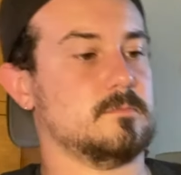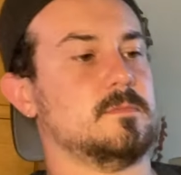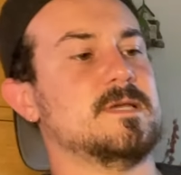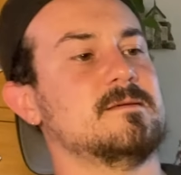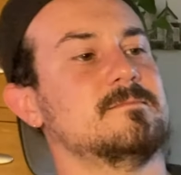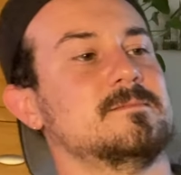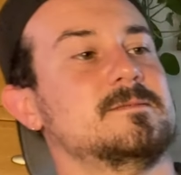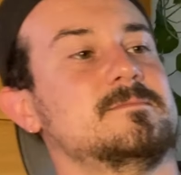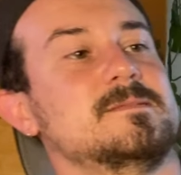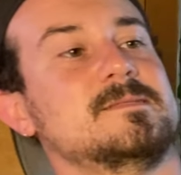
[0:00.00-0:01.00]
I
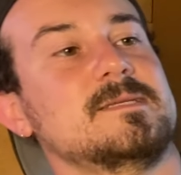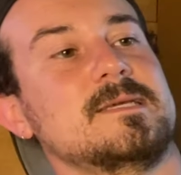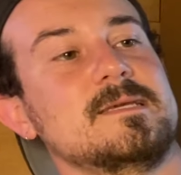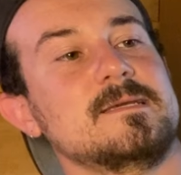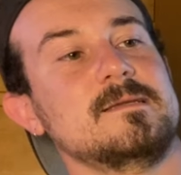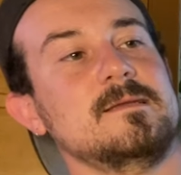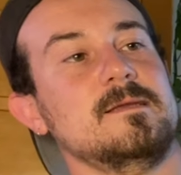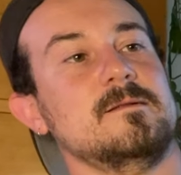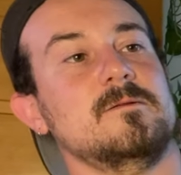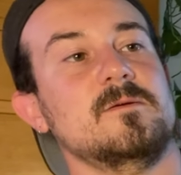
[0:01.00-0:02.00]

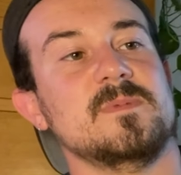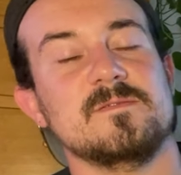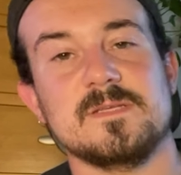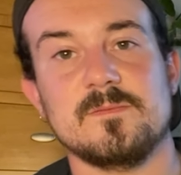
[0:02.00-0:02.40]
don't know, I'm not really the